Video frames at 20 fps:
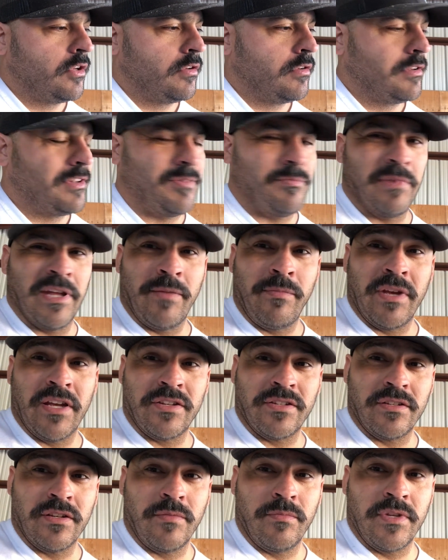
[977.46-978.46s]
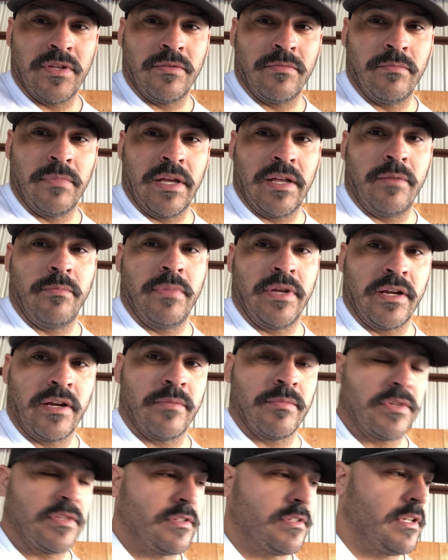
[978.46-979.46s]
And maybe I should have made a bigger
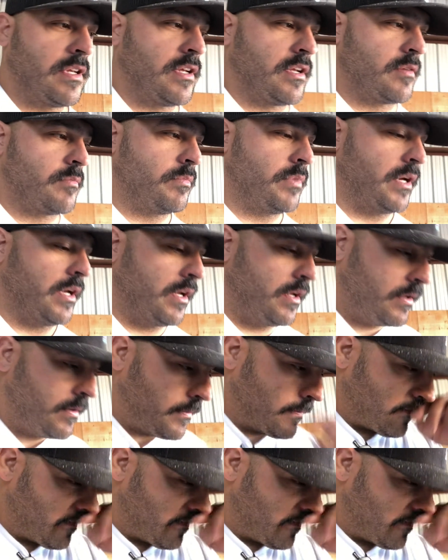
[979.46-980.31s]
mistake, but